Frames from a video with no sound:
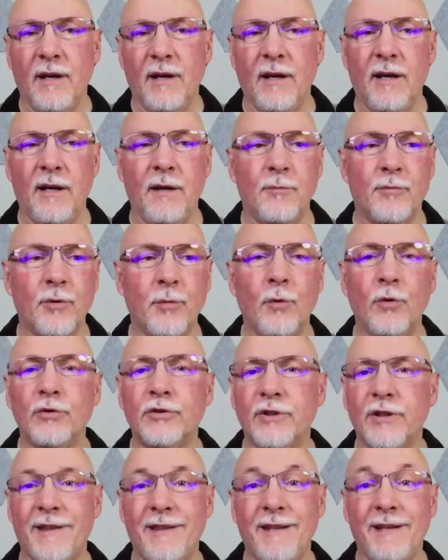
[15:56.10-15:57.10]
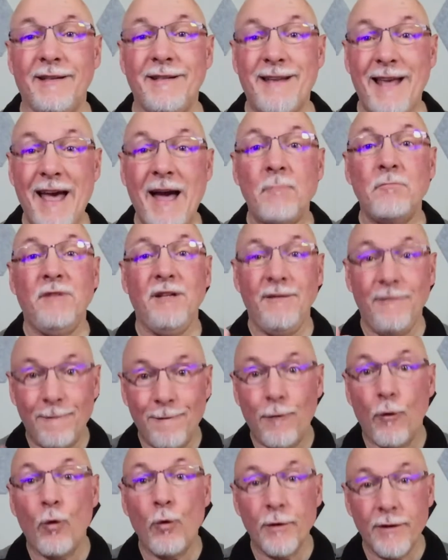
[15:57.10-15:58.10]
promotional things happening
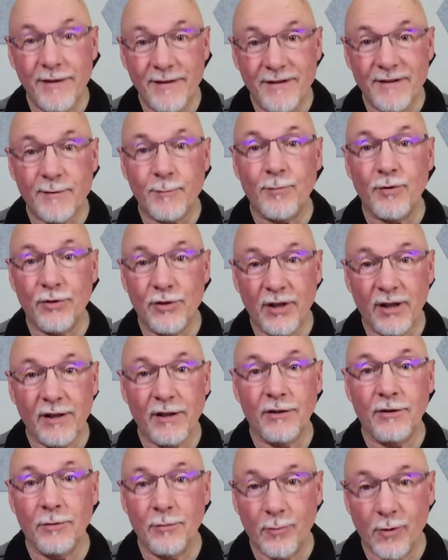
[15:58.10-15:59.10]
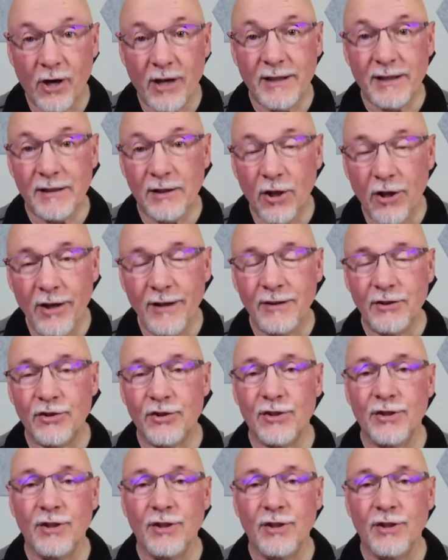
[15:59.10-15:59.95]
for this particular product launch,